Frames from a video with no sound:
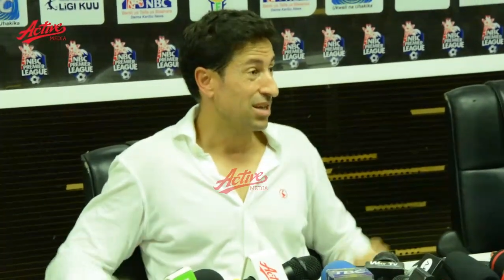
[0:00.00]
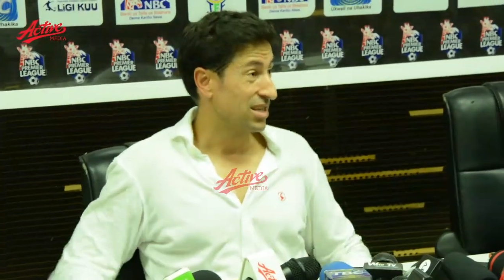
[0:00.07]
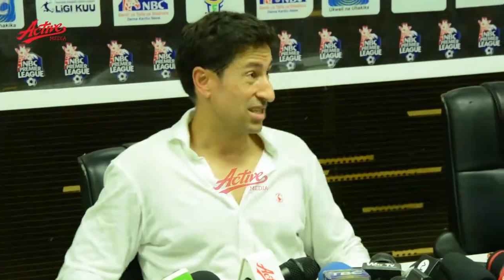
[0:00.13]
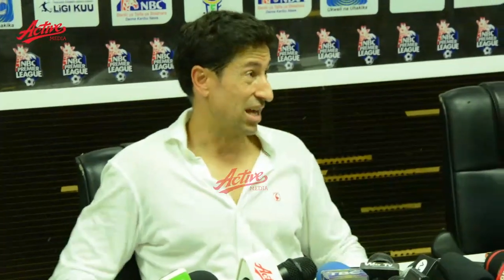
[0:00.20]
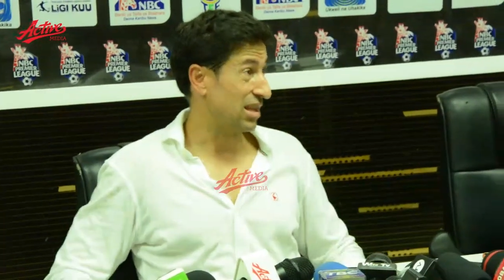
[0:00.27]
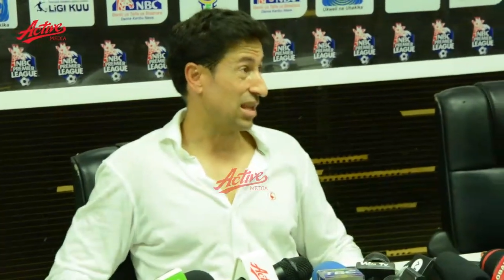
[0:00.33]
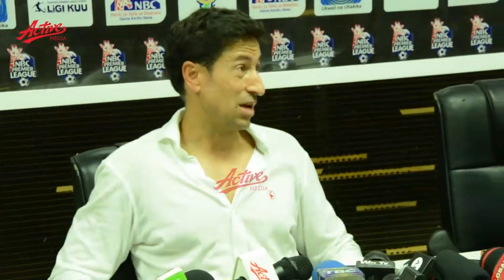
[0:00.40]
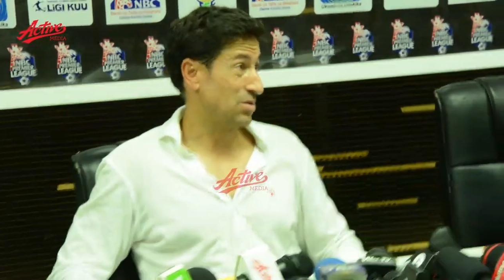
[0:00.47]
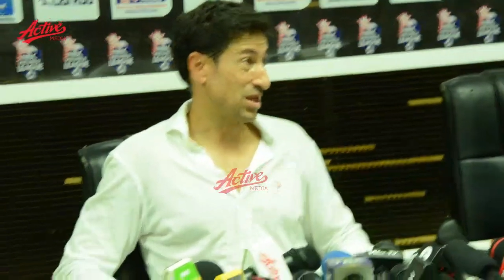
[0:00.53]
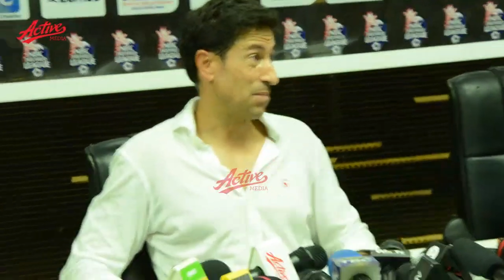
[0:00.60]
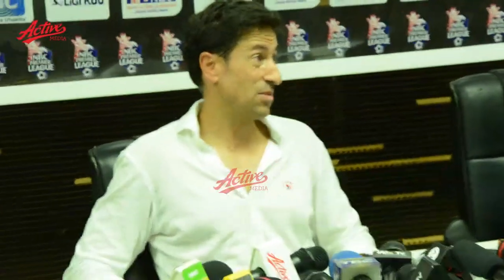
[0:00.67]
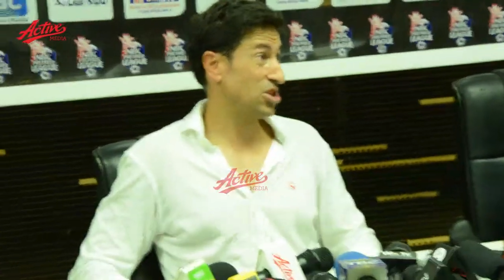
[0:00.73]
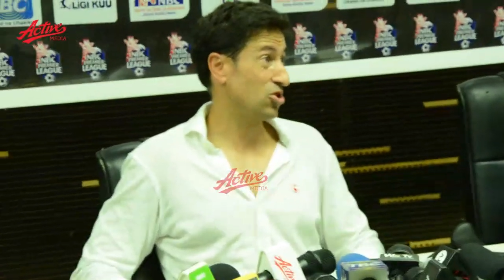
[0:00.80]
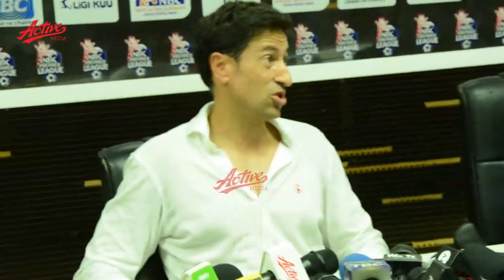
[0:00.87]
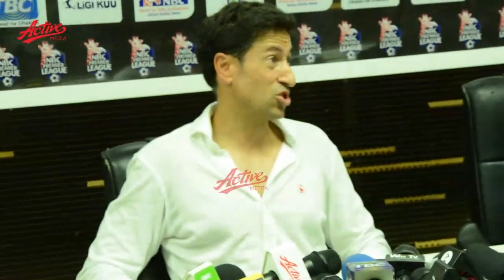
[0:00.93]
sometimes
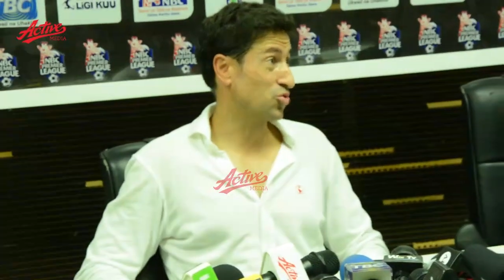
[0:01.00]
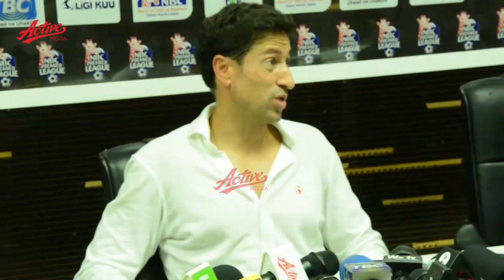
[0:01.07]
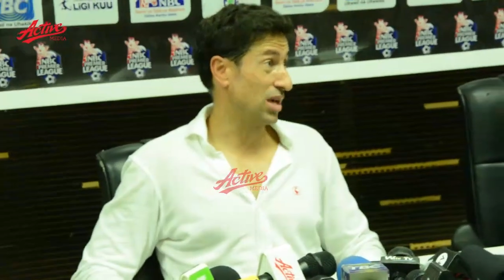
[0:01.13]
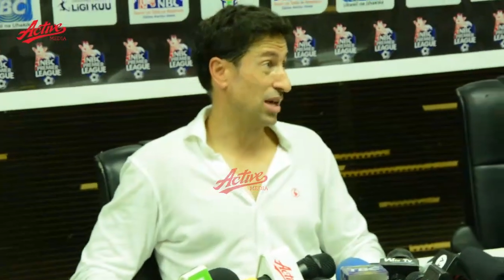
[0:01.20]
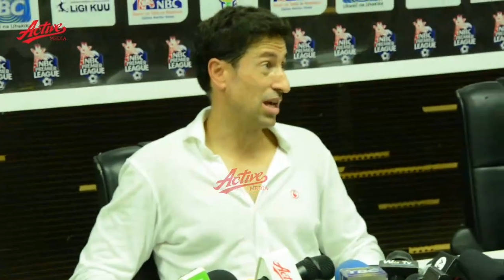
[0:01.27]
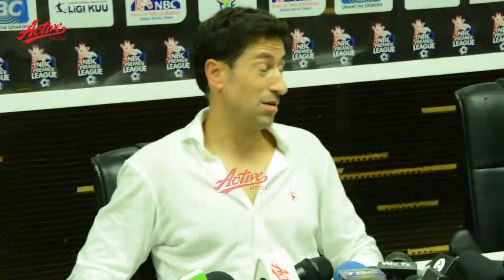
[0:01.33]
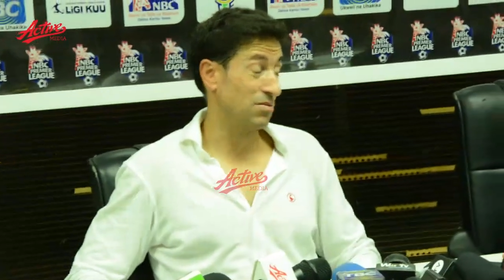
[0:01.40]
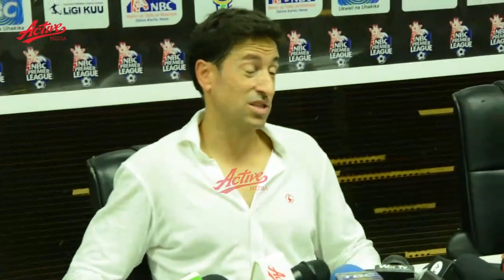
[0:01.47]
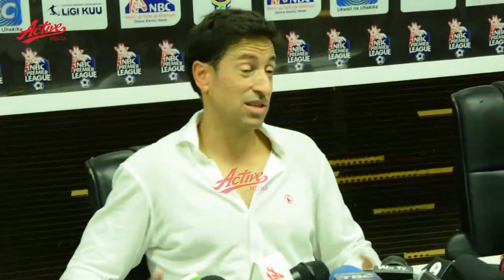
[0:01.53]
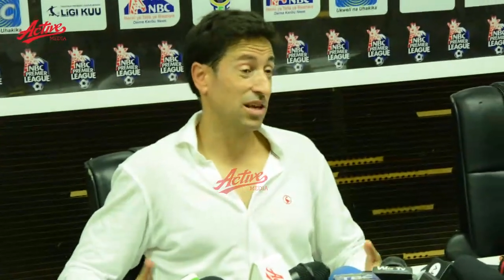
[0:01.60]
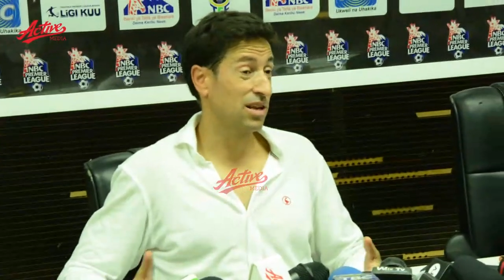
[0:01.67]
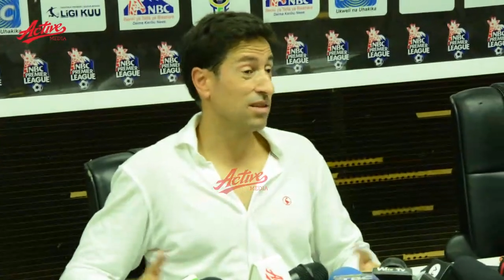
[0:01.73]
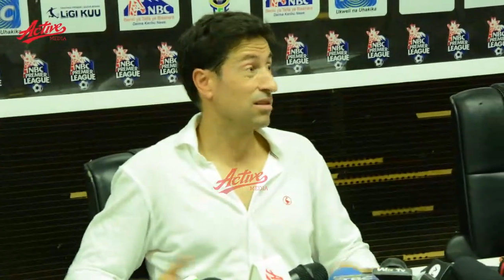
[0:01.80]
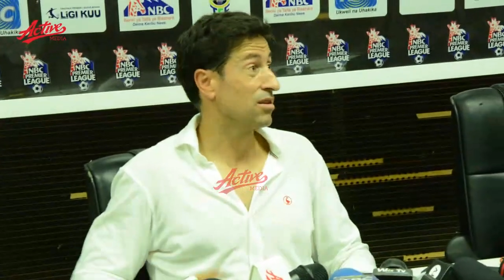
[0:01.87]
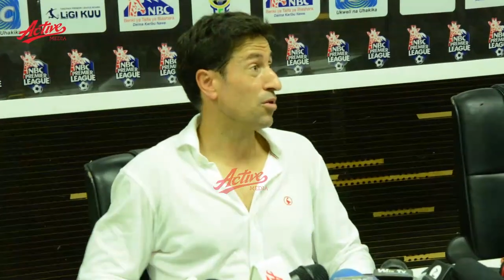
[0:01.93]
ambition is winning games,
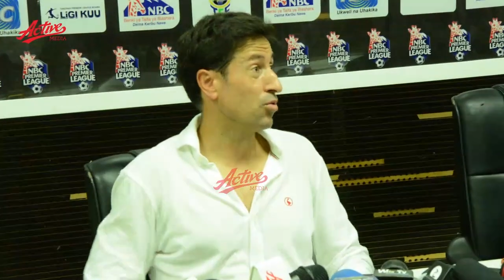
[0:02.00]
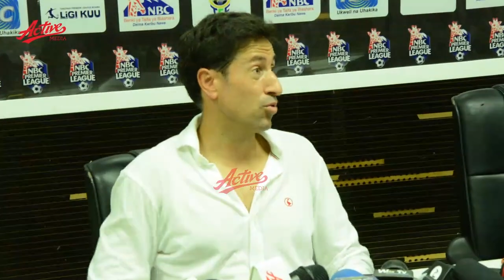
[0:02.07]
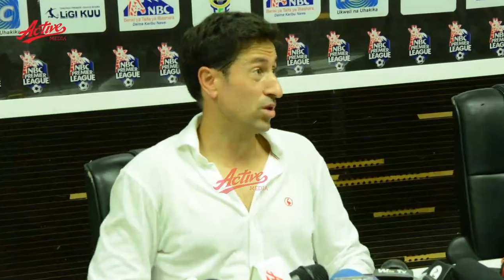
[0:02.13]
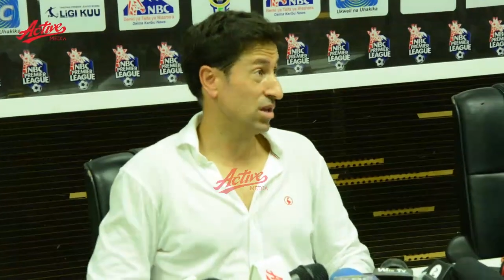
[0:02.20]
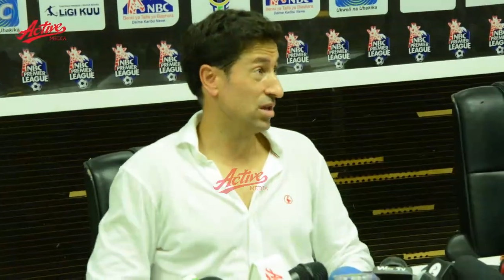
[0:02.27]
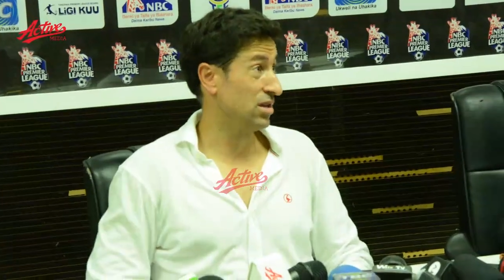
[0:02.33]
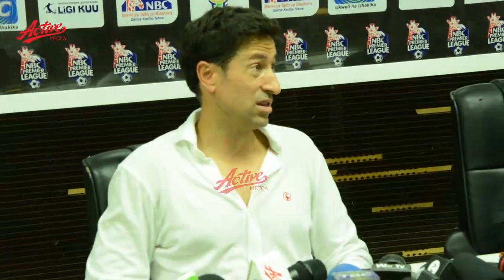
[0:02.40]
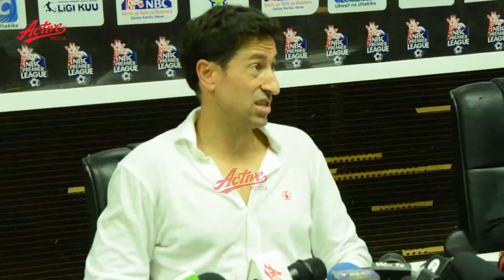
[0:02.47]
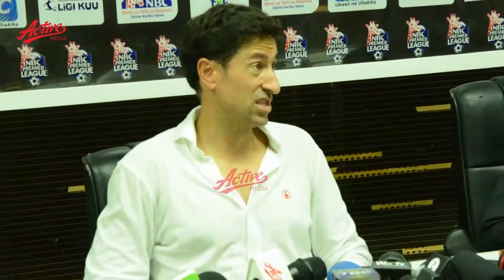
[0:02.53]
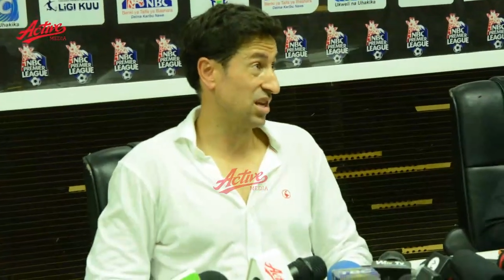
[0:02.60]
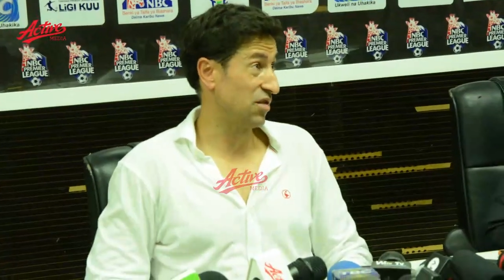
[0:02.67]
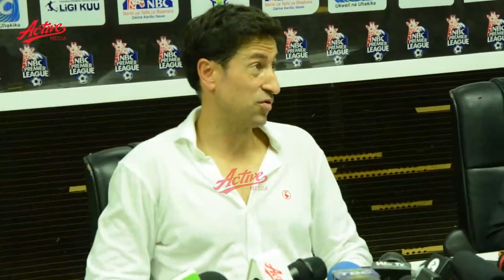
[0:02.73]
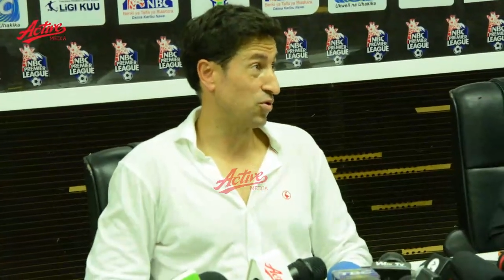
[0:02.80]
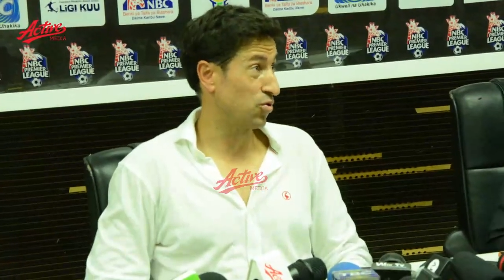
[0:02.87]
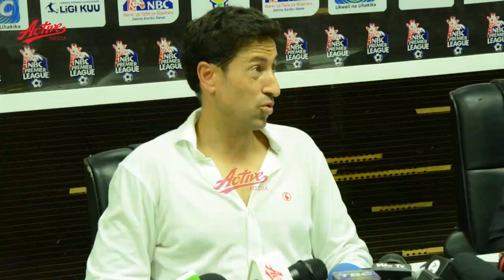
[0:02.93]
then we
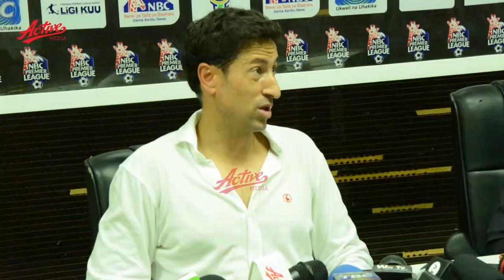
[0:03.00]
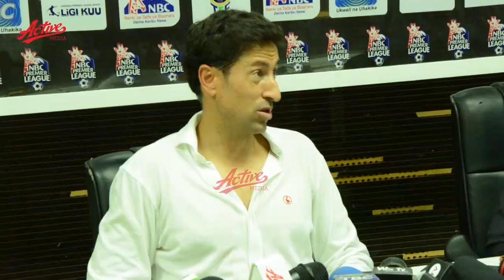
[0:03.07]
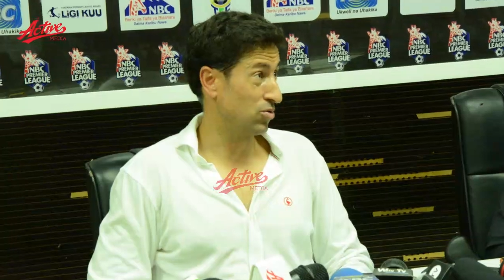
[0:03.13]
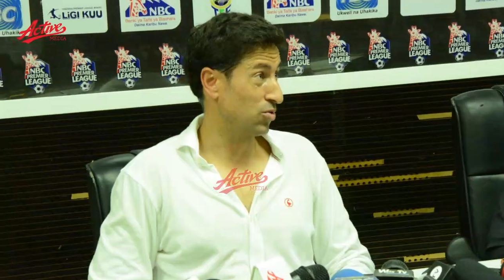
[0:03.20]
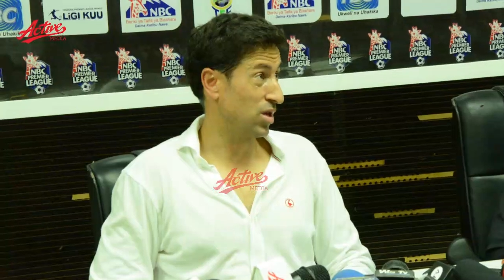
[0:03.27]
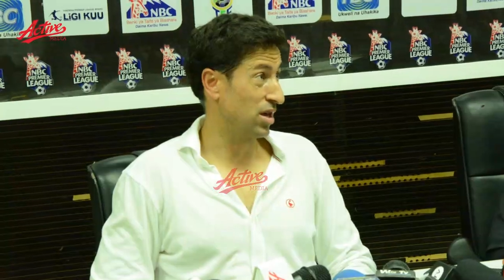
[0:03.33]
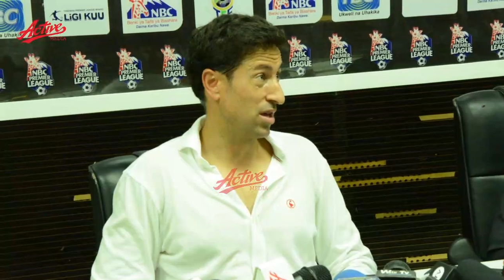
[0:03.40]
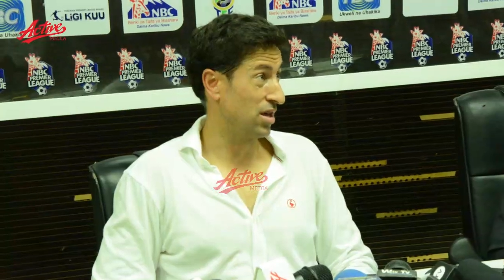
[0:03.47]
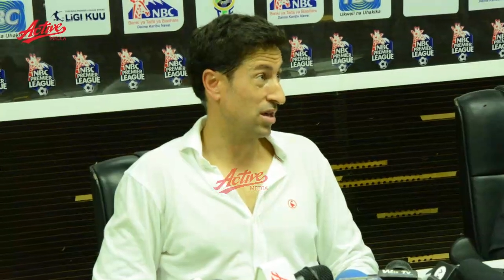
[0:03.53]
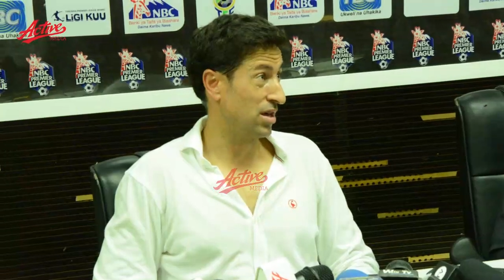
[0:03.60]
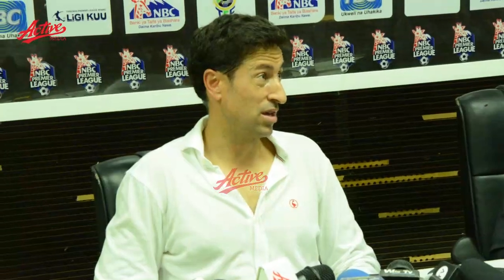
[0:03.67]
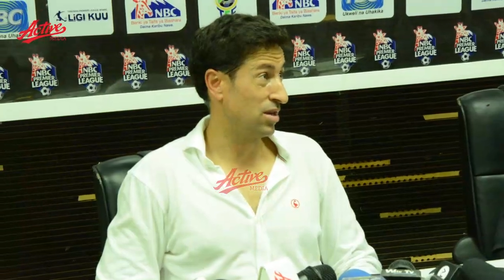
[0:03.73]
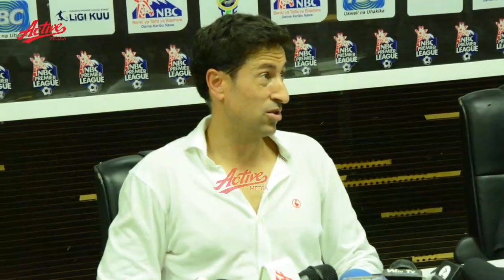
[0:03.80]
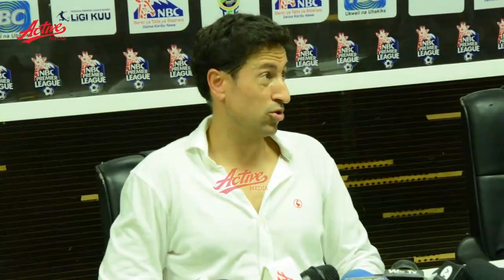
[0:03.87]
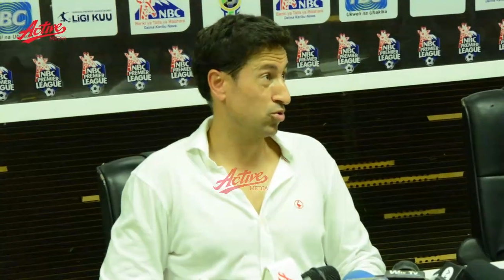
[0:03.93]
deserve to win
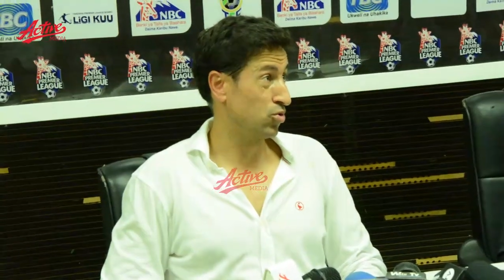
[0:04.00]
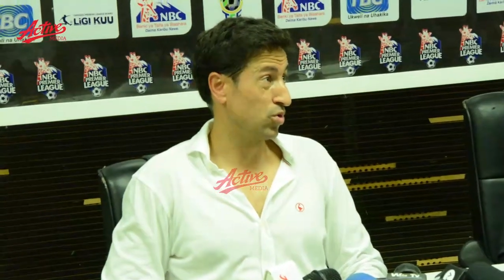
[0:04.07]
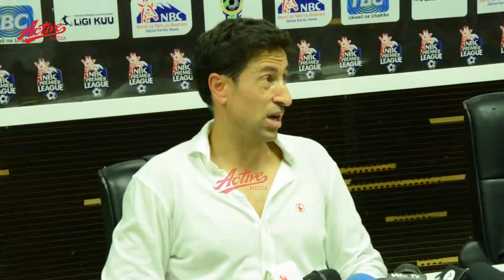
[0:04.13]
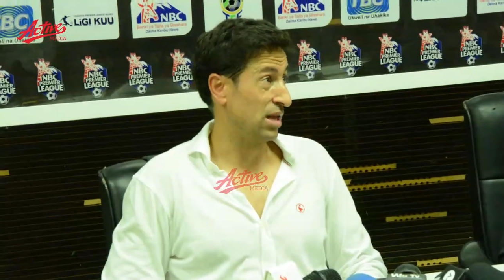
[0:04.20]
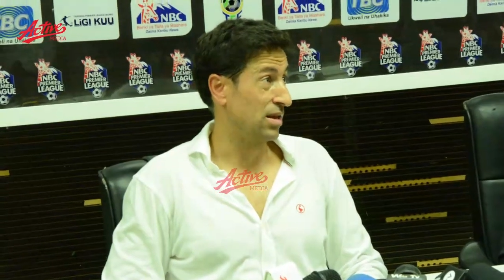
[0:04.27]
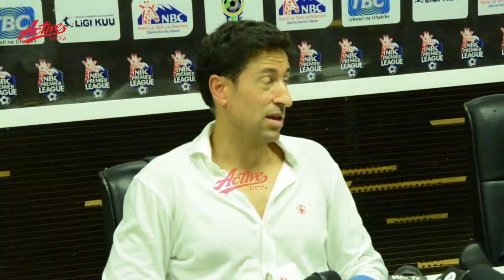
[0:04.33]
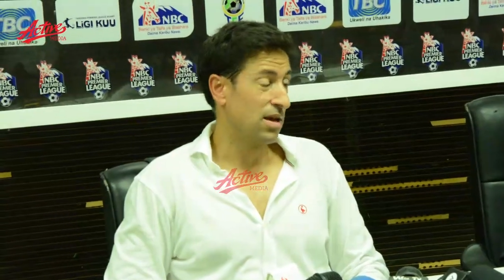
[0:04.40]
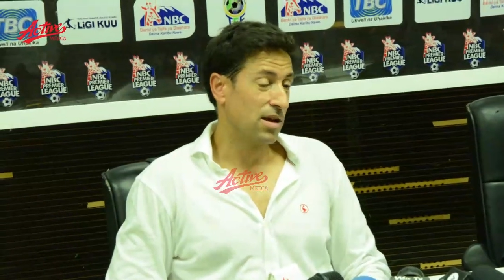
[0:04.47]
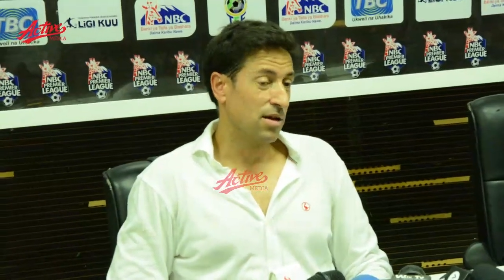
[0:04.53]
today due to that.